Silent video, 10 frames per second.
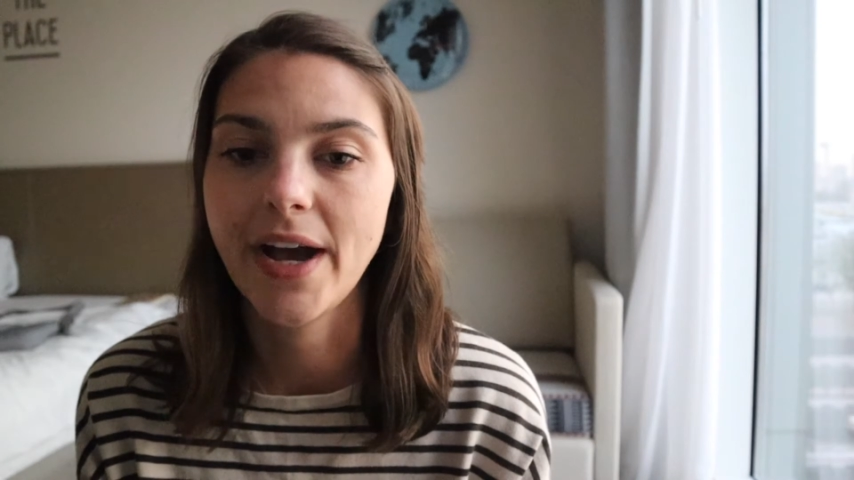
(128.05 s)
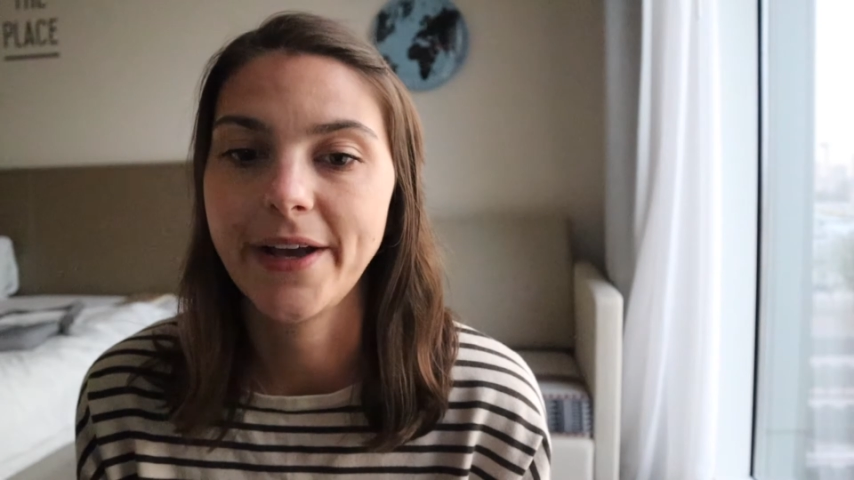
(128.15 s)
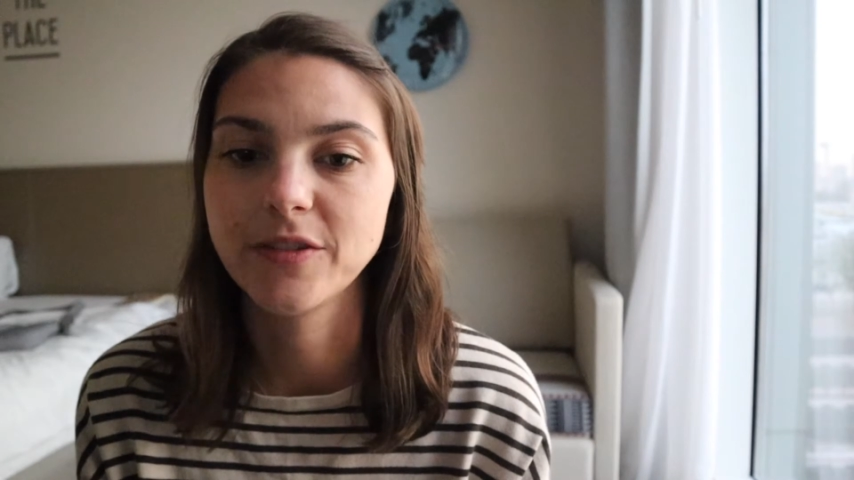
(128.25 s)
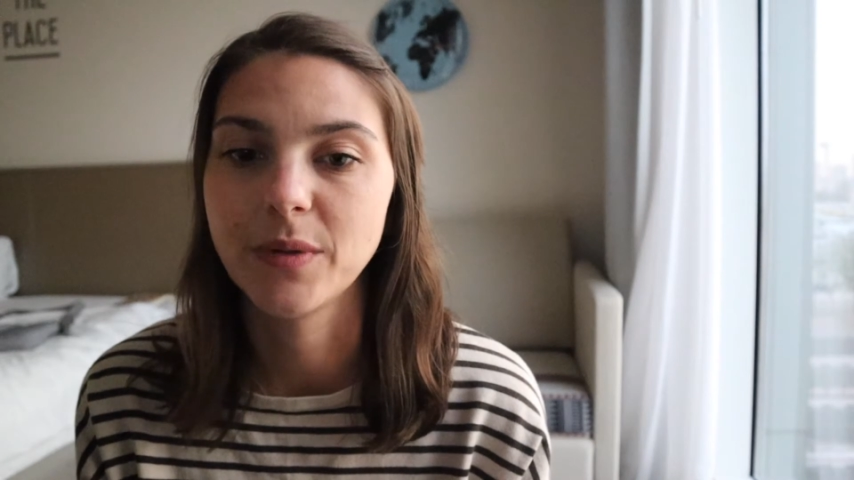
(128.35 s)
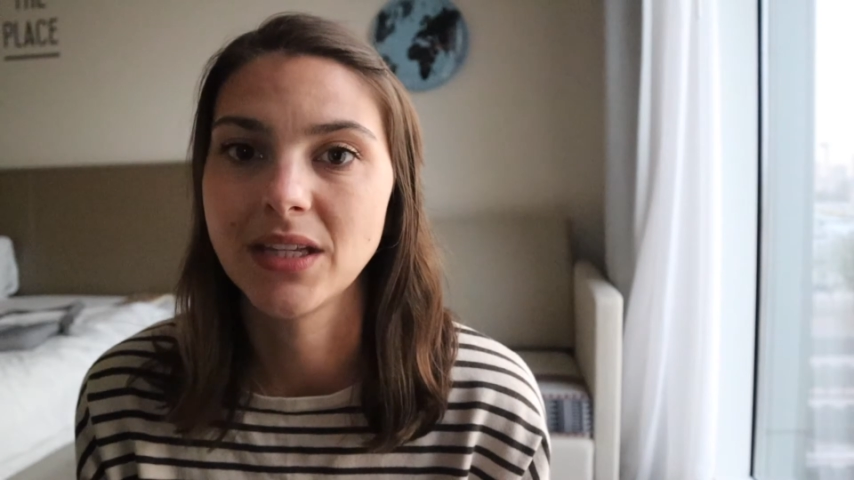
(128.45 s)

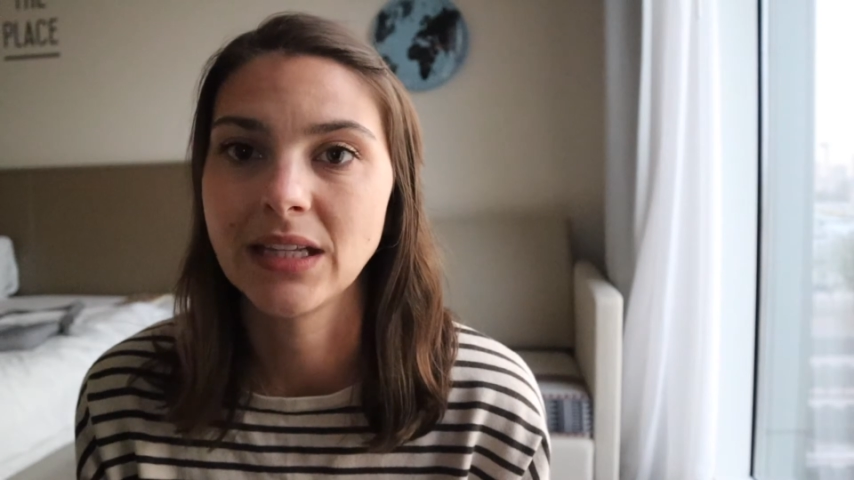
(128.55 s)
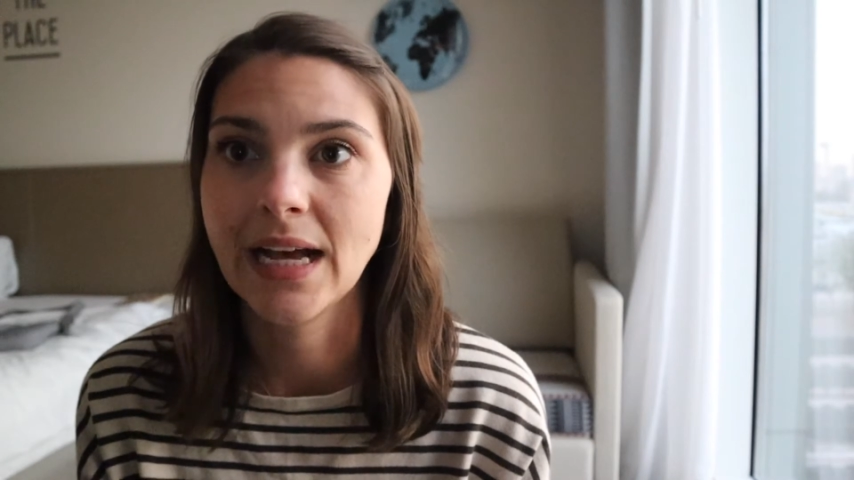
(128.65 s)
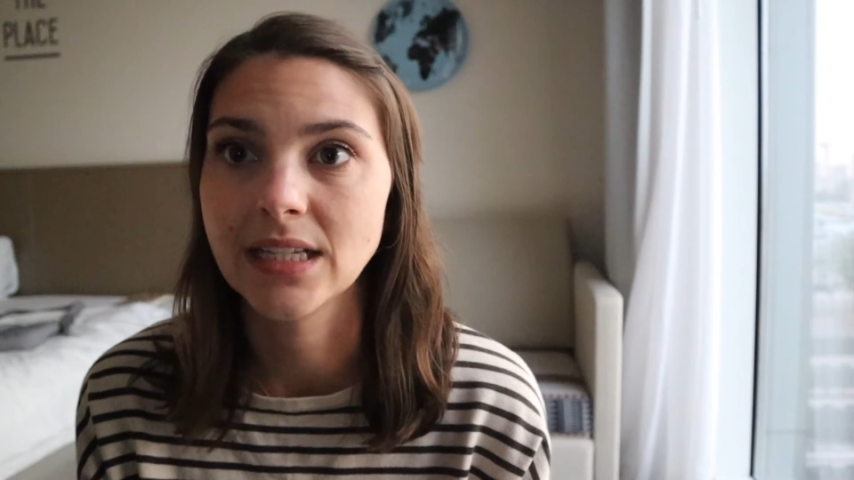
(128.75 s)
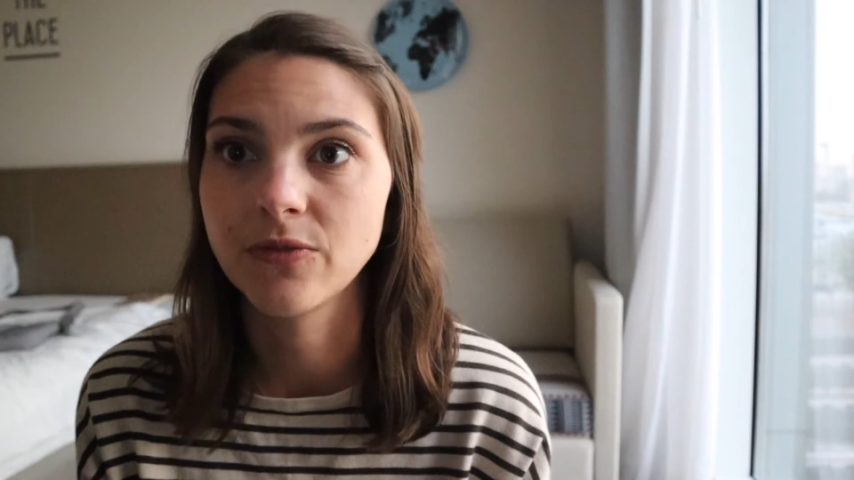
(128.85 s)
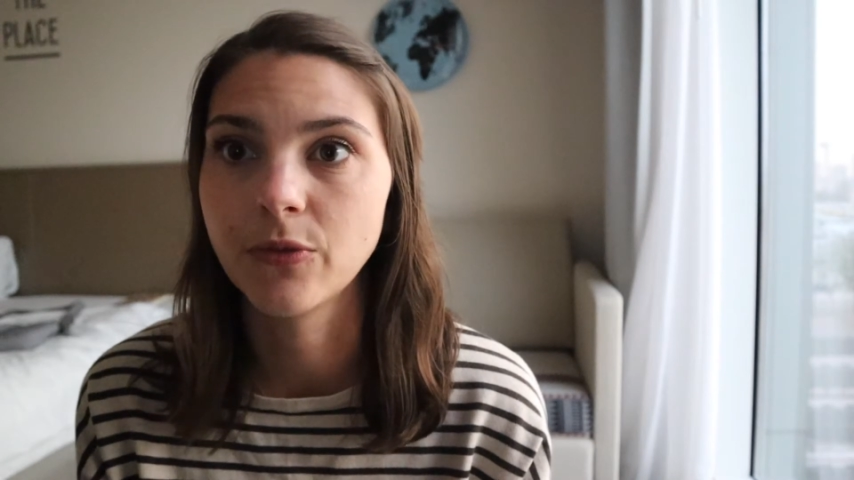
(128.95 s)
I've spent the
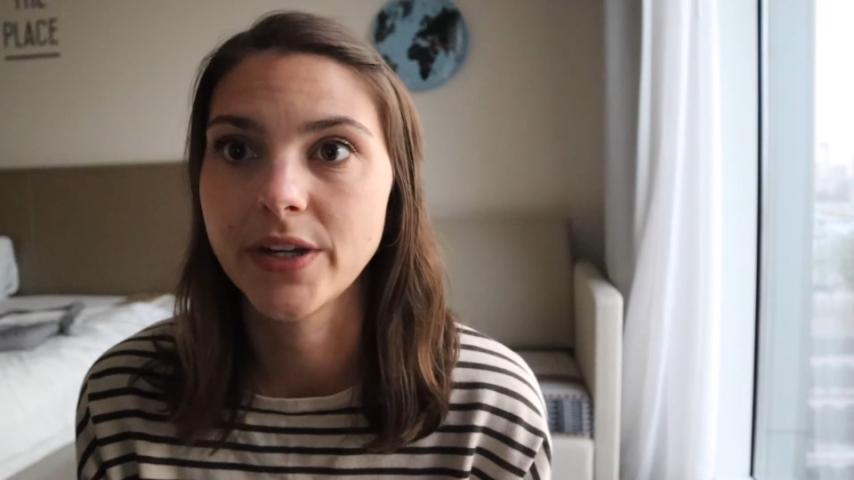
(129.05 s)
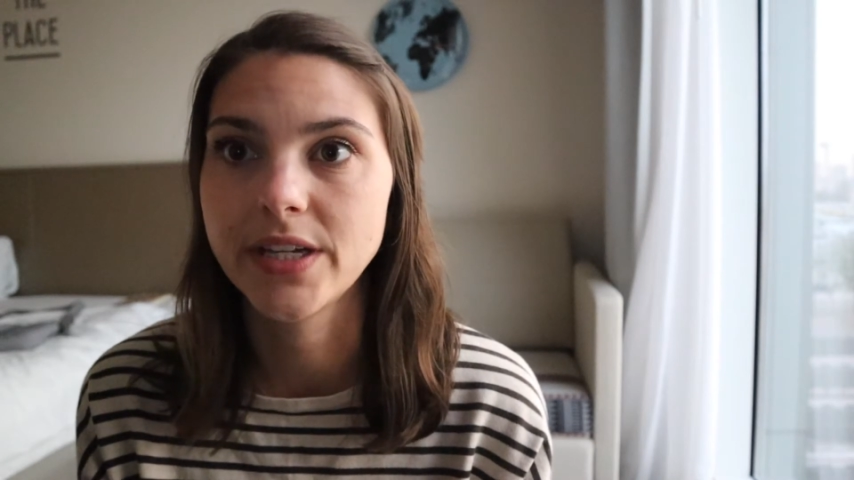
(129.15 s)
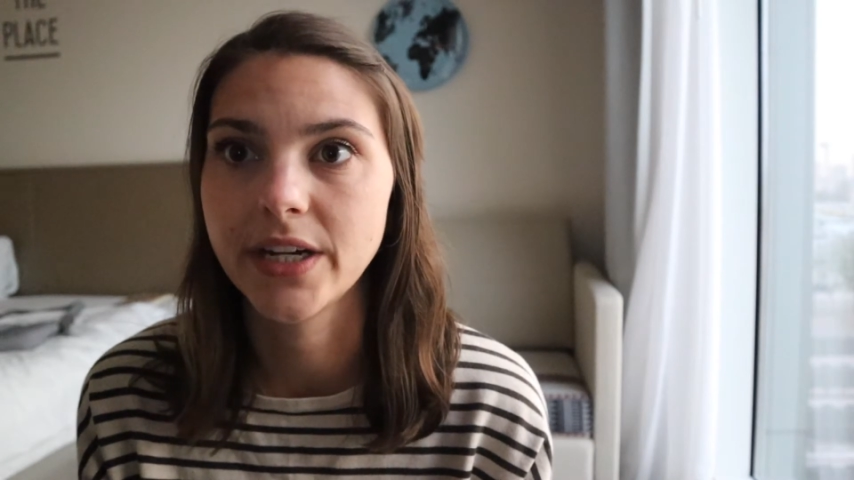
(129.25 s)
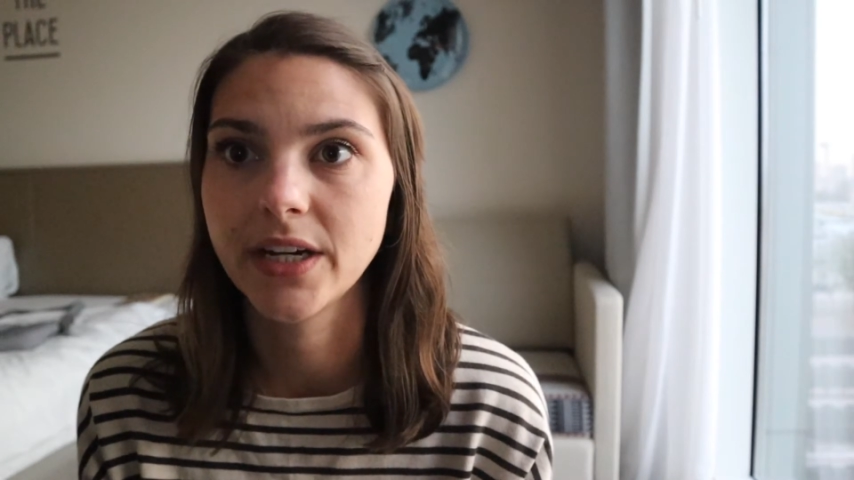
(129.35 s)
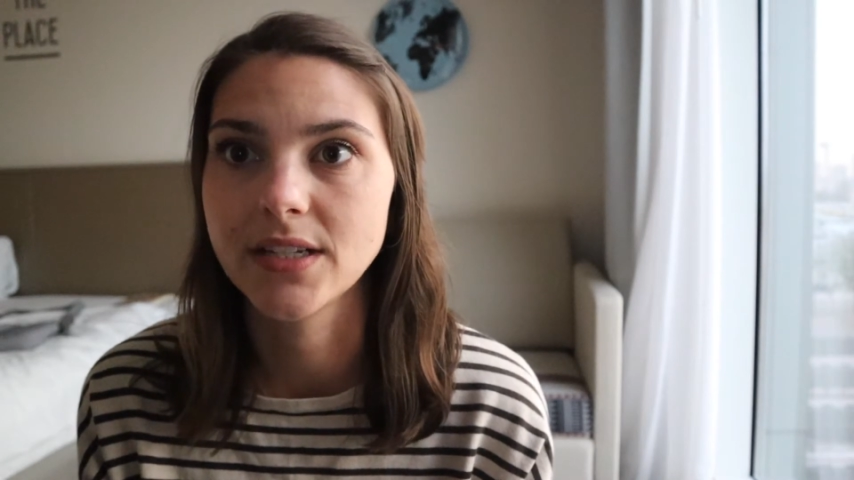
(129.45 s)
last 4
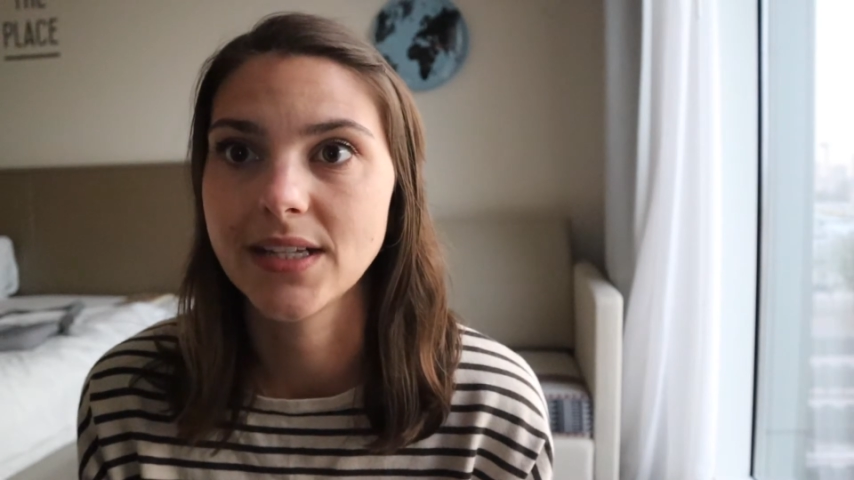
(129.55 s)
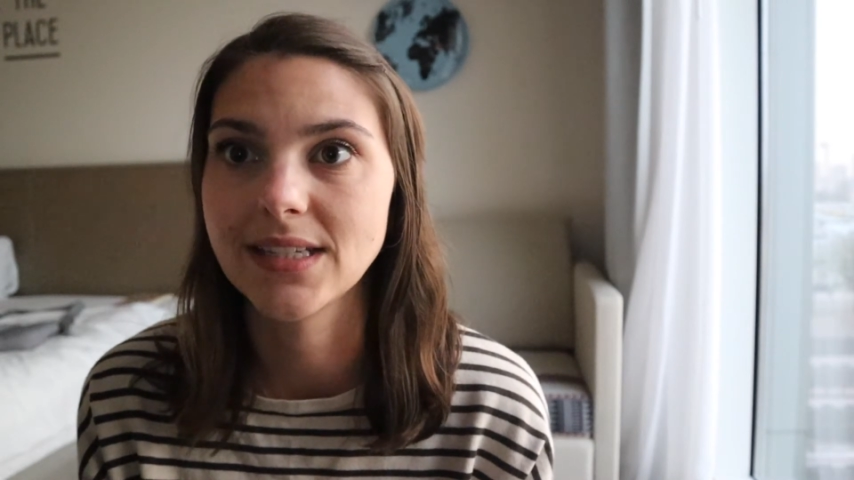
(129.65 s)
years